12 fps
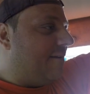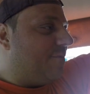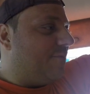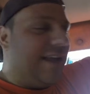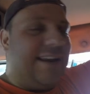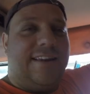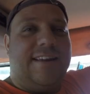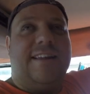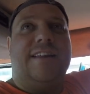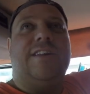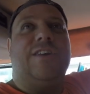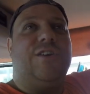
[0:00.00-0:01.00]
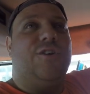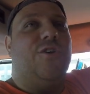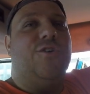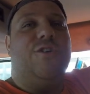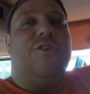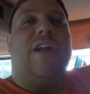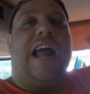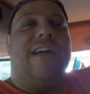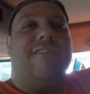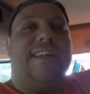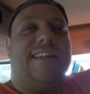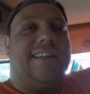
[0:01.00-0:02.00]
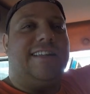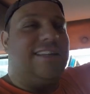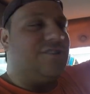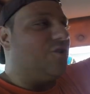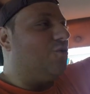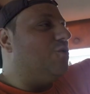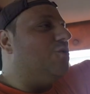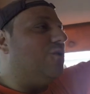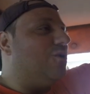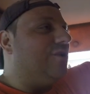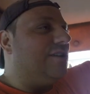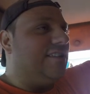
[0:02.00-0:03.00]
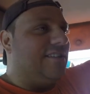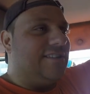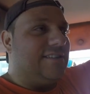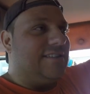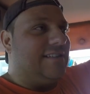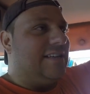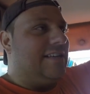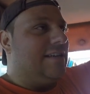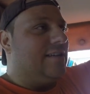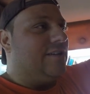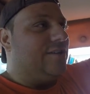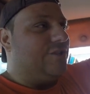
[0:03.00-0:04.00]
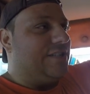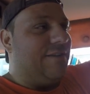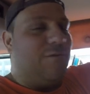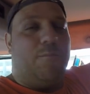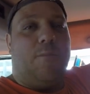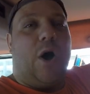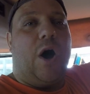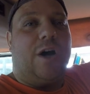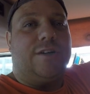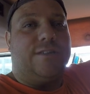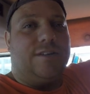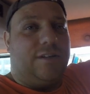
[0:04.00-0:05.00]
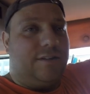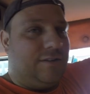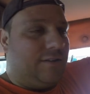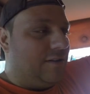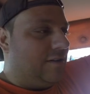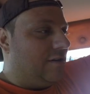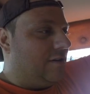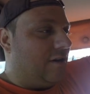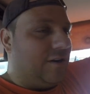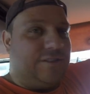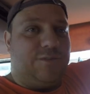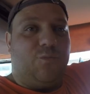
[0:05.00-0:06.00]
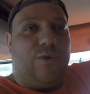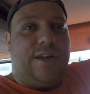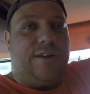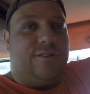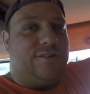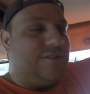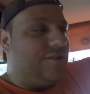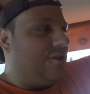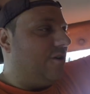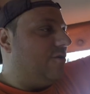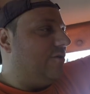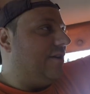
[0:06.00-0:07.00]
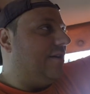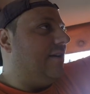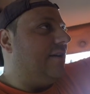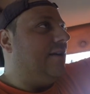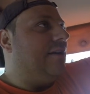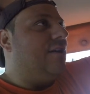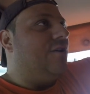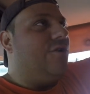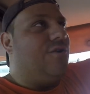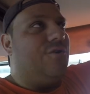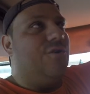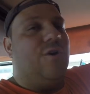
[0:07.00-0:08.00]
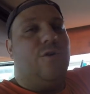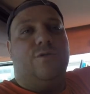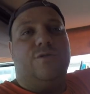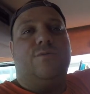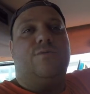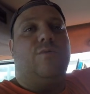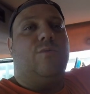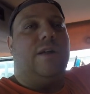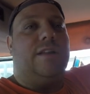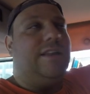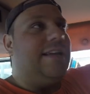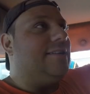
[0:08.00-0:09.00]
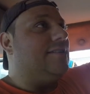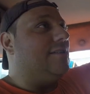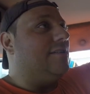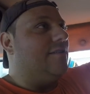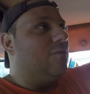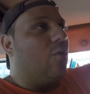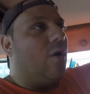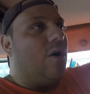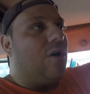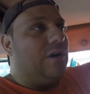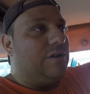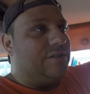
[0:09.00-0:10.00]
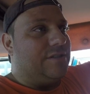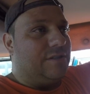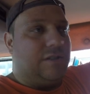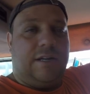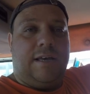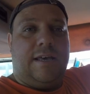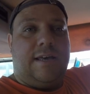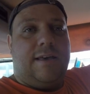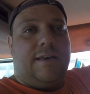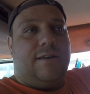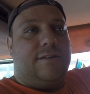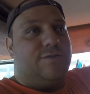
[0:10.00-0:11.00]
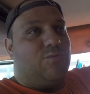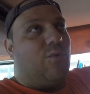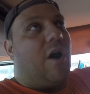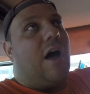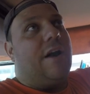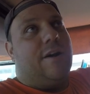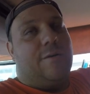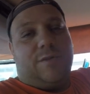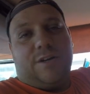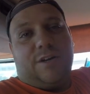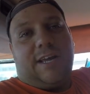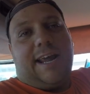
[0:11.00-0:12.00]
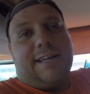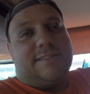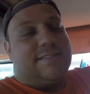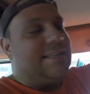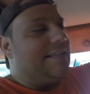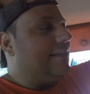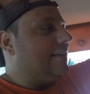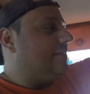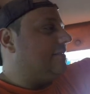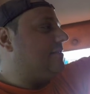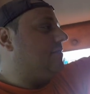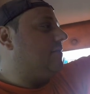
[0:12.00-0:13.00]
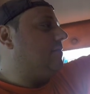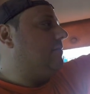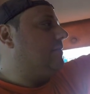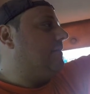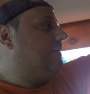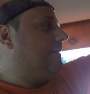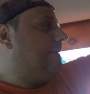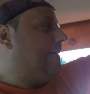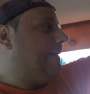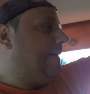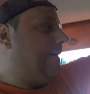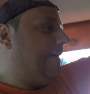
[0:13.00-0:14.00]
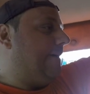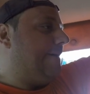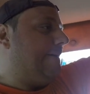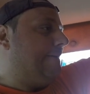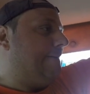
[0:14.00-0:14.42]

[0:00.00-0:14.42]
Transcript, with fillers: then, you know, you don't have anything that's cool. You just you just have a box on on some wheels, you know, and who knows what leaked into the walls, and it's rotting them and you can't see it. So uh,